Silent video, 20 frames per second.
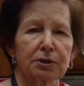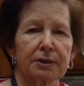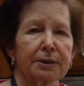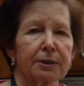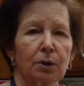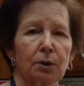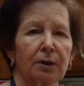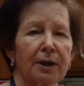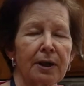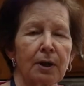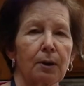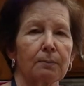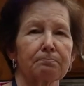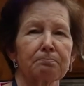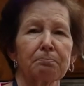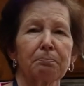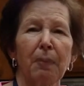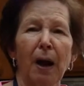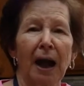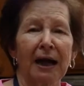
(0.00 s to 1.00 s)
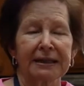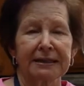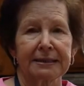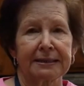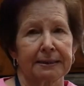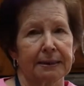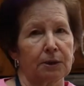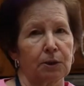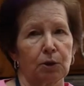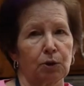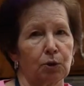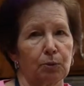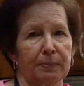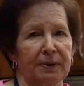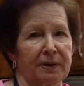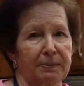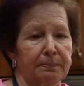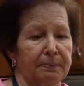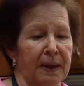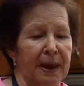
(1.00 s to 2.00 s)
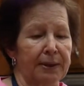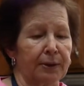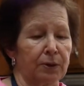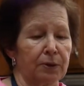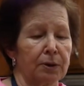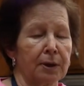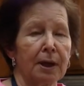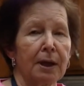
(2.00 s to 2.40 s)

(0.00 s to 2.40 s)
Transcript: it'll help bind it a little bit better.